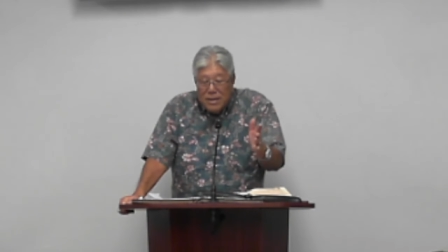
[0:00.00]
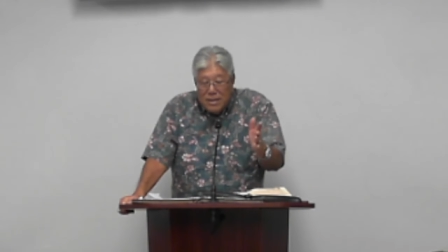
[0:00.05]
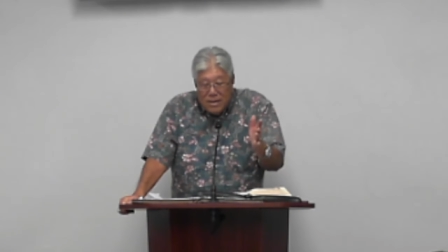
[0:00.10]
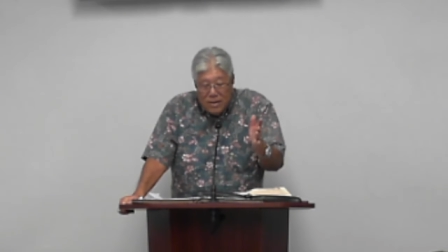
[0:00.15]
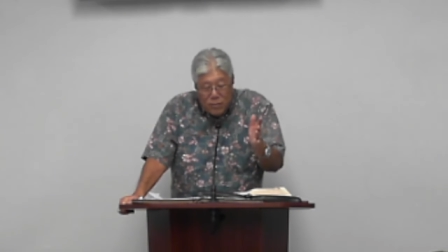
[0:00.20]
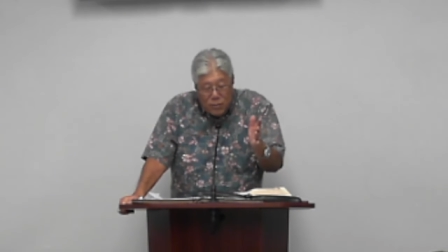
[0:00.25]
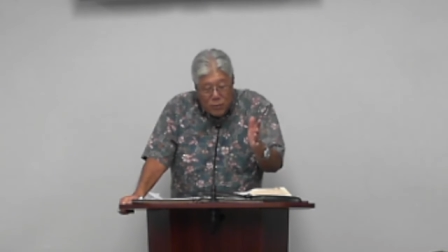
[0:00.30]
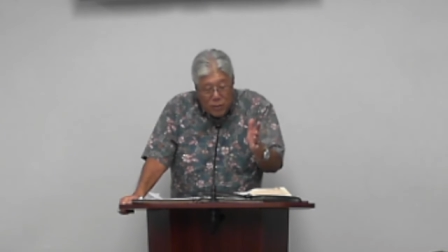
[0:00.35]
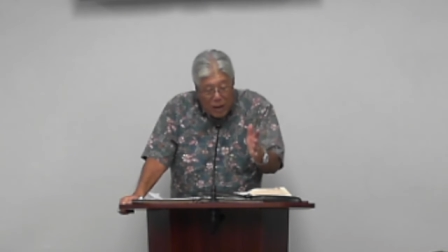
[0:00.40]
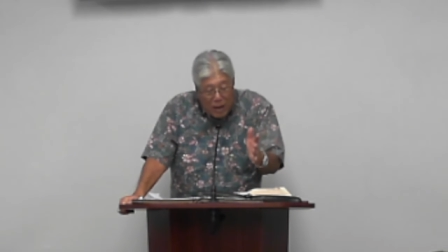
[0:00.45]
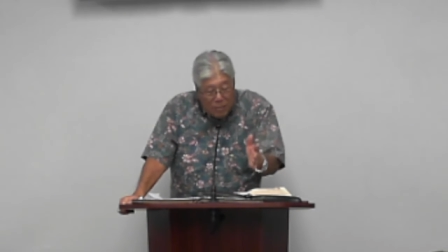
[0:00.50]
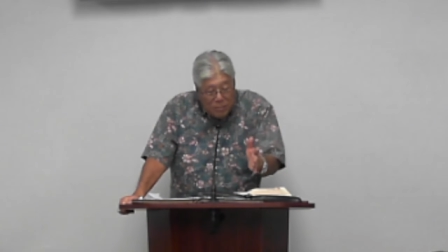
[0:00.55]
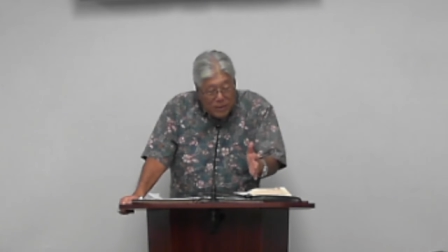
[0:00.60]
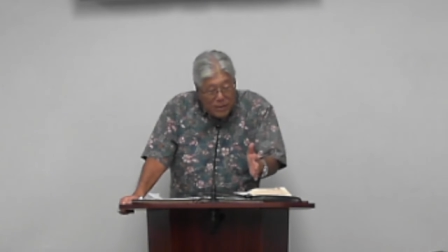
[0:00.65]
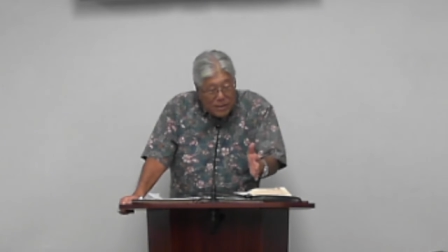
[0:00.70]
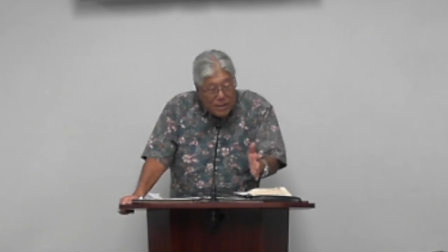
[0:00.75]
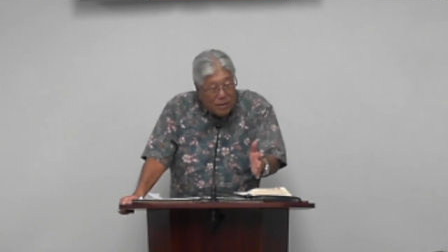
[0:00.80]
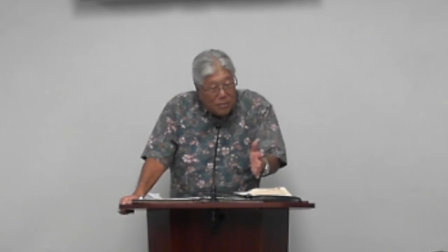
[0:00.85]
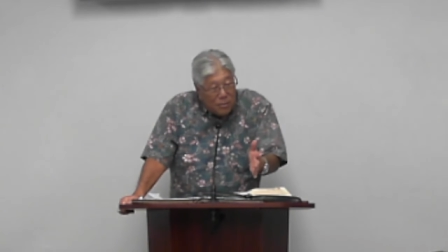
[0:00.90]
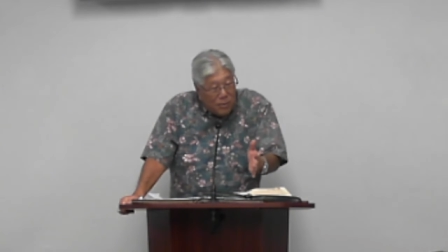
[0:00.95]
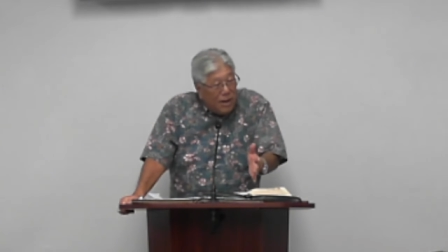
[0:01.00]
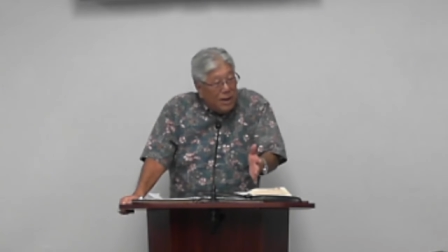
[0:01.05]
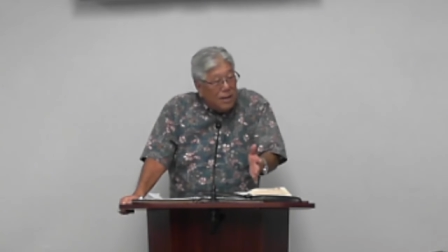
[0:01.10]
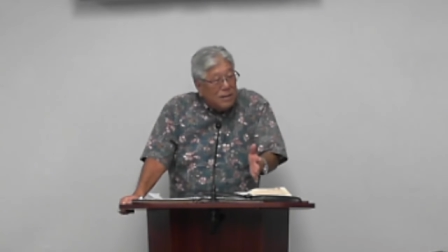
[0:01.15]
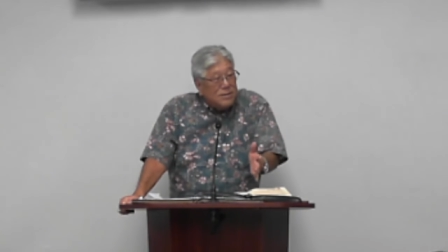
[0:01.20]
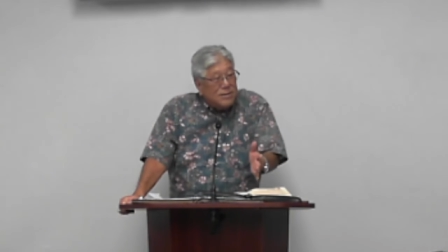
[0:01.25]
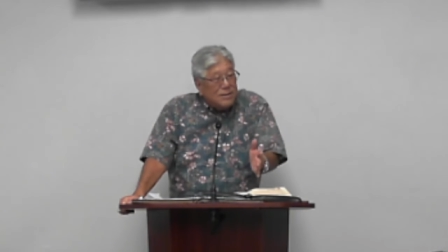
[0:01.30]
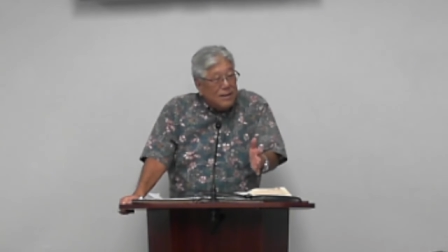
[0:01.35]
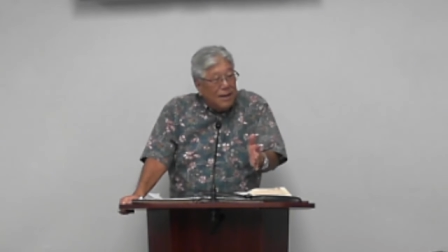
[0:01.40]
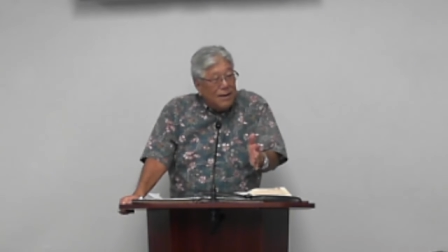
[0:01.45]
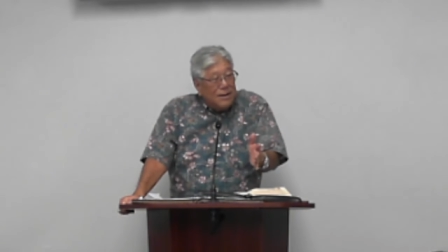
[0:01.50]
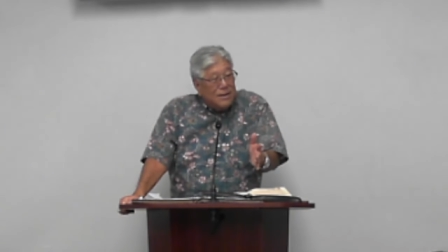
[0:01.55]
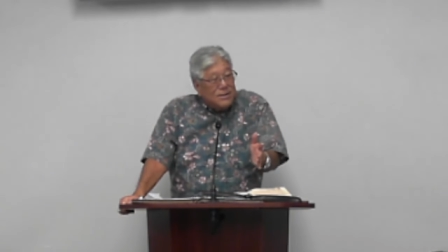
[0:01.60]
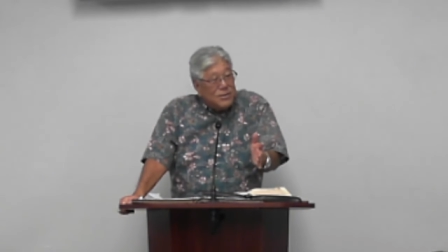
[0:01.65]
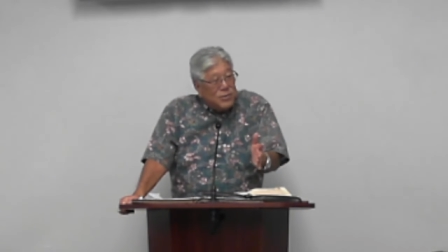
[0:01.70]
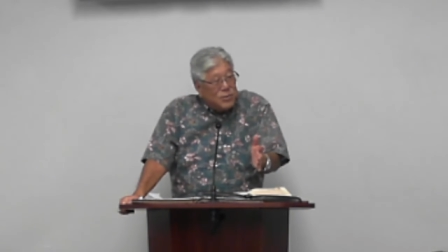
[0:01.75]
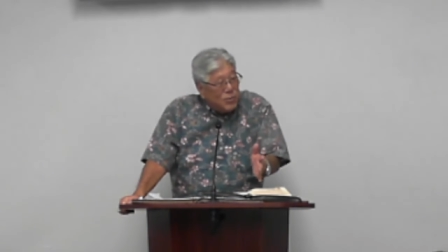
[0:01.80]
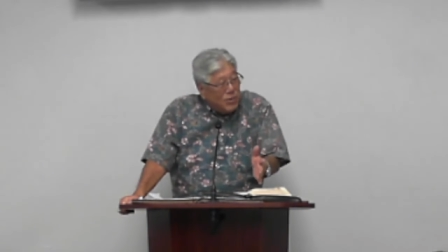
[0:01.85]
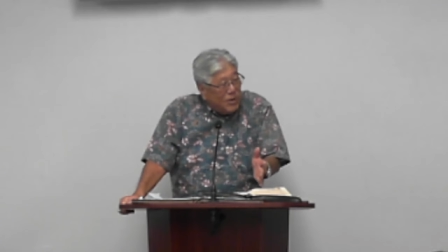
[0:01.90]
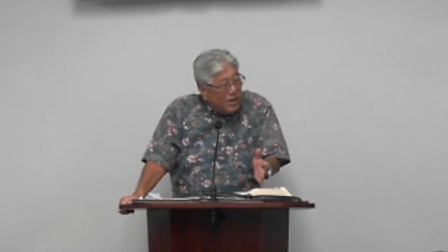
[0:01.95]
They're robbing the Malasada
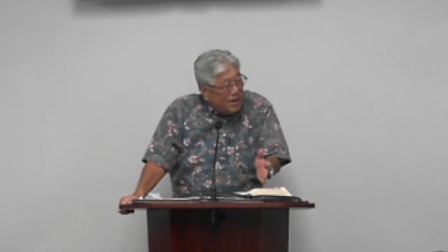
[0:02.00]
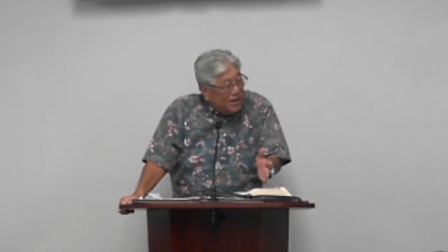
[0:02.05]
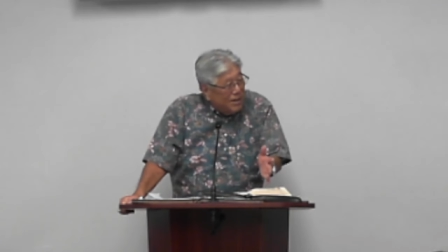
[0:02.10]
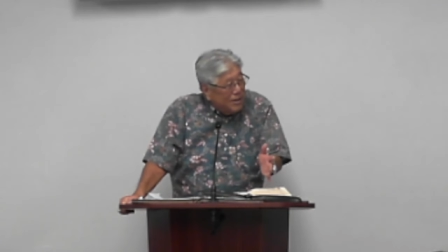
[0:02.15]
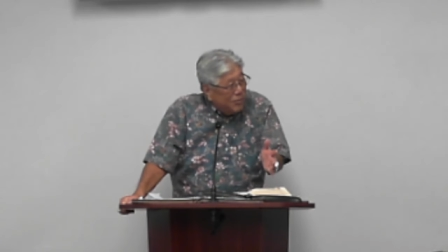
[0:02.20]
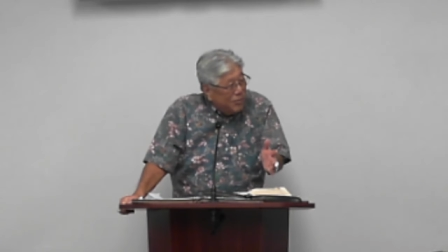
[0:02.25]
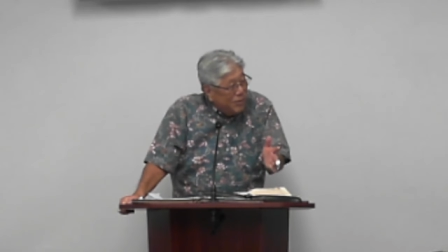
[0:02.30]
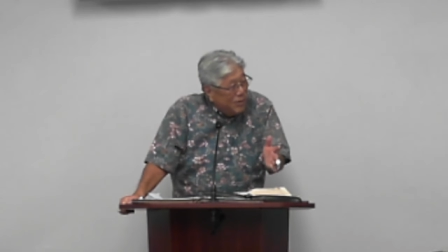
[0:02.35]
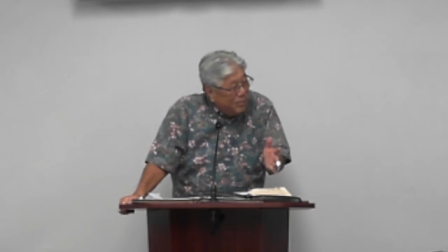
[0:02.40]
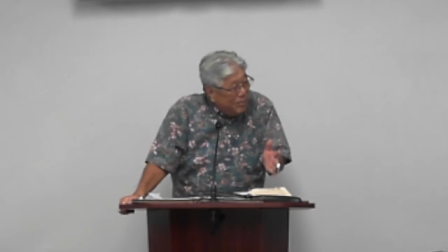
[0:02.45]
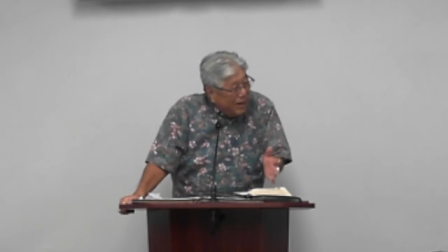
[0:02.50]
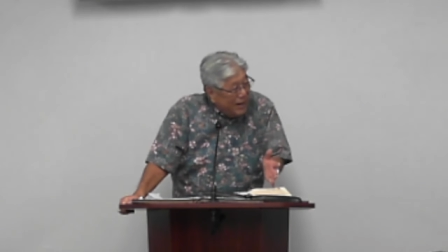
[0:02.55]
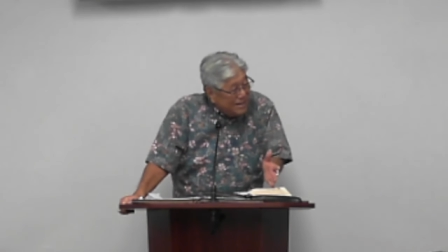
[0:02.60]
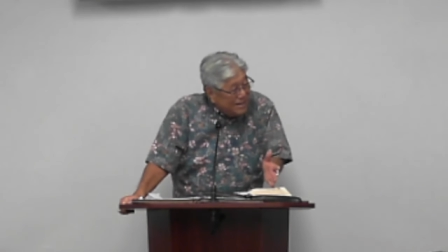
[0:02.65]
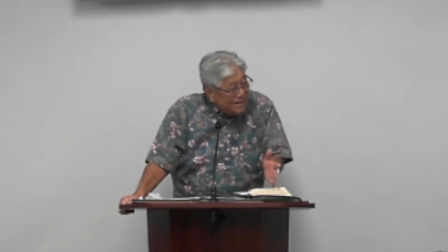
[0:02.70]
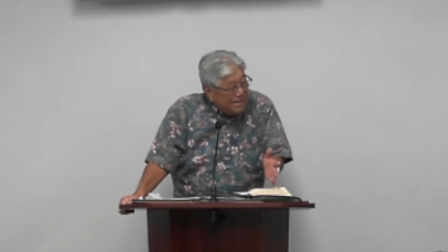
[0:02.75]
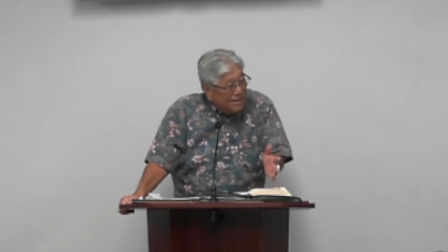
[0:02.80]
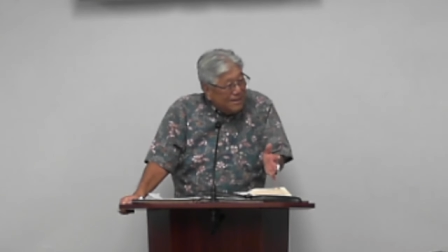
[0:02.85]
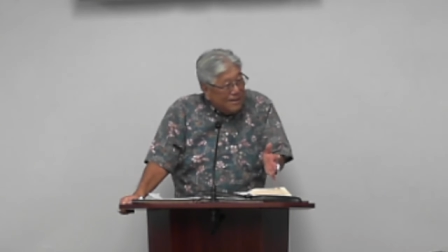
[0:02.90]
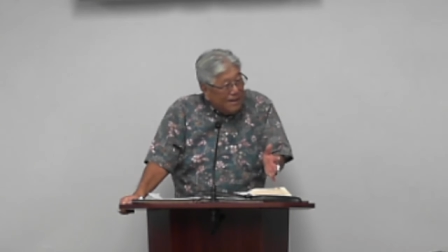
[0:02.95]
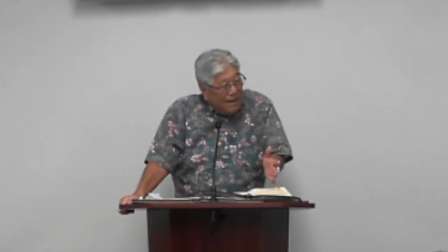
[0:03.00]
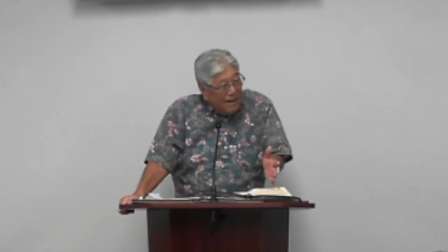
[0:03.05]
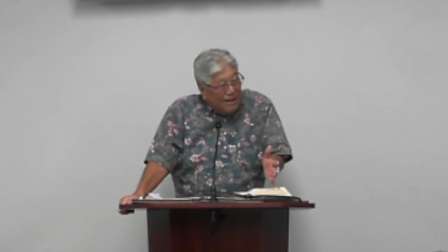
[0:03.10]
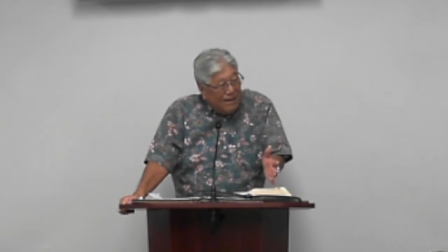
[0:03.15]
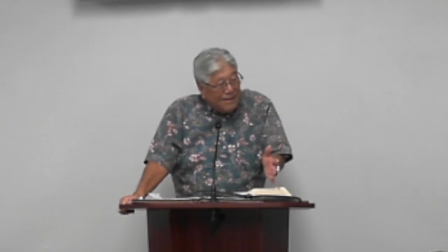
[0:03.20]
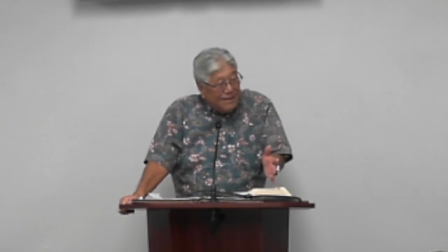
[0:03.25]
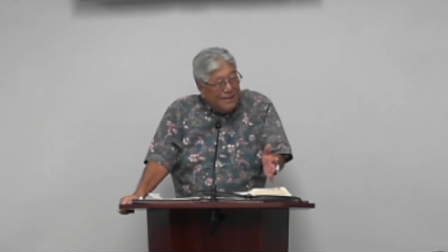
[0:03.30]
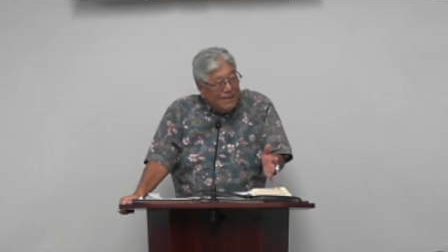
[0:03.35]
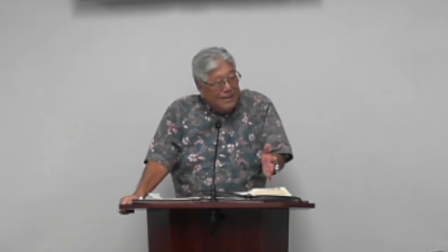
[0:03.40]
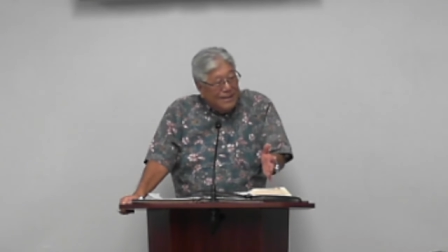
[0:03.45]
truck. Can you imagine that?